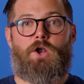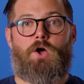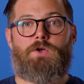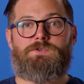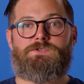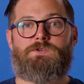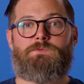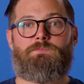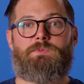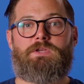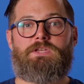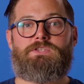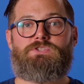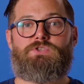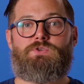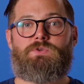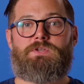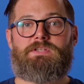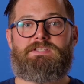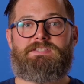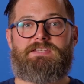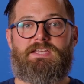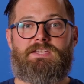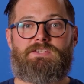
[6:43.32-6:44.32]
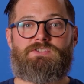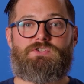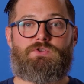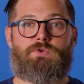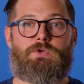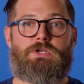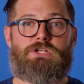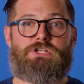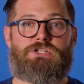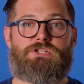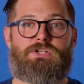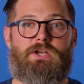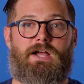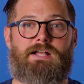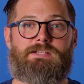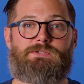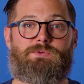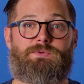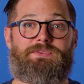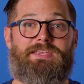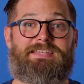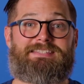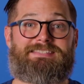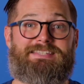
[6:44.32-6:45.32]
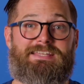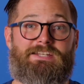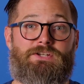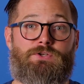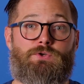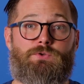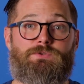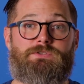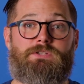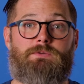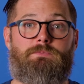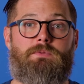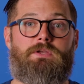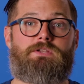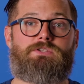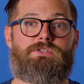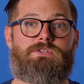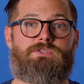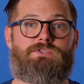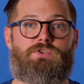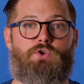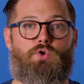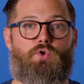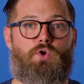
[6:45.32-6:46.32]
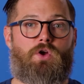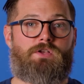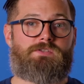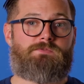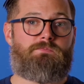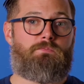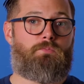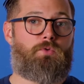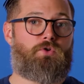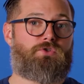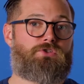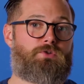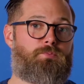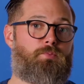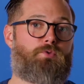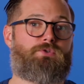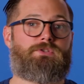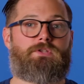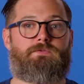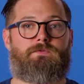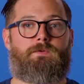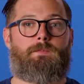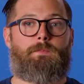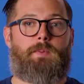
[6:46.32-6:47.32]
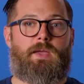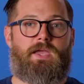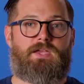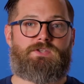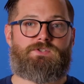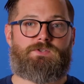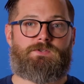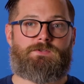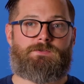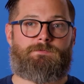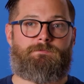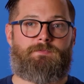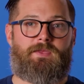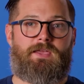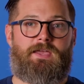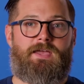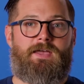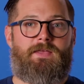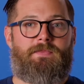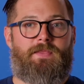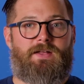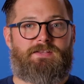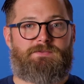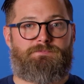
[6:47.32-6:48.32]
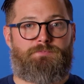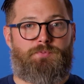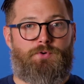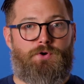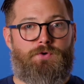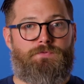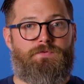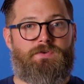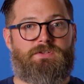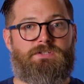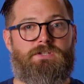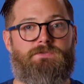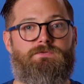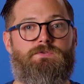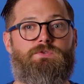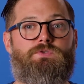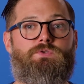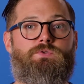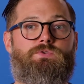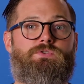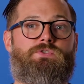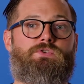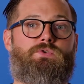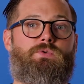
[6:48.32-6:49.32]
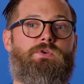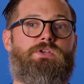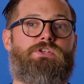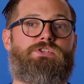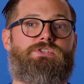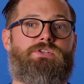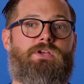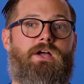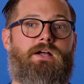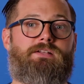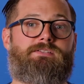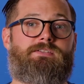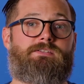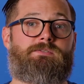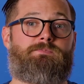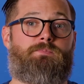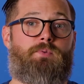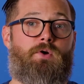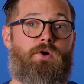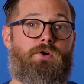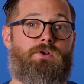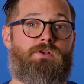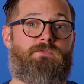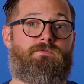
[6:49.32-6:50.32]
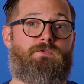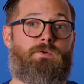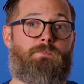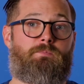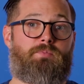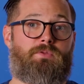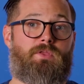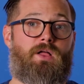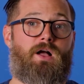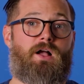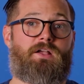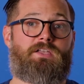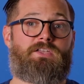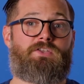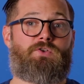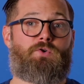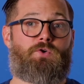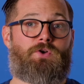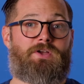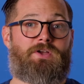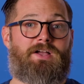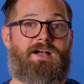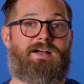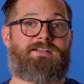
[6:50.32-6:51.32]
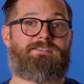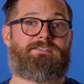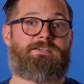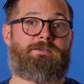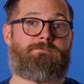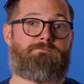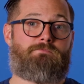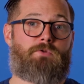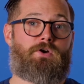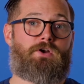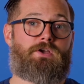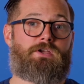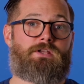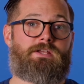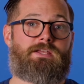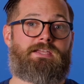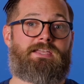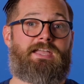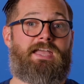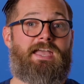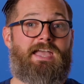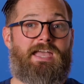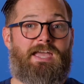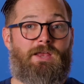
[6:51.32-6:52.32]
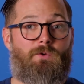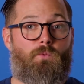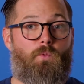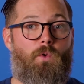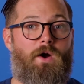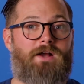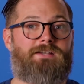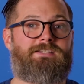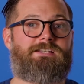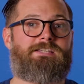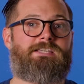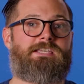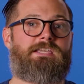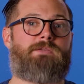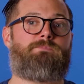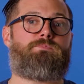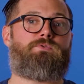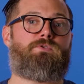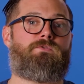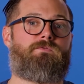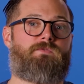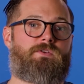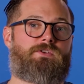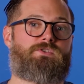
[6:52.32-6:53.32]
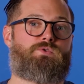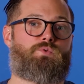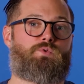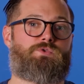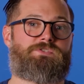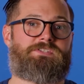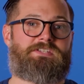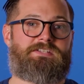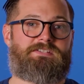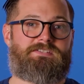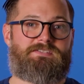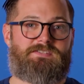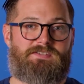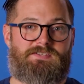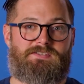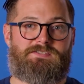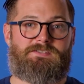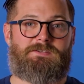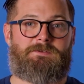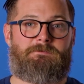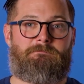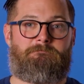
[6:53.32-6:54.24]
also means you can take screenshots with identical dimensions across multiple different pages. That's perfect if you use screenshots as part of your blogging or content marketing and want to keep your visuals consistent.